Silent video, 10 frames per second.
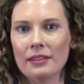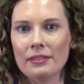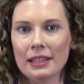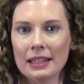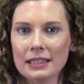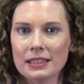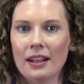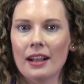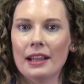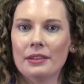feeling
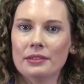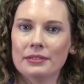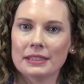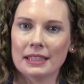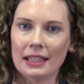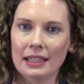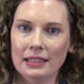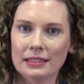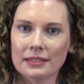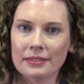tired or
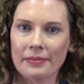fatigued,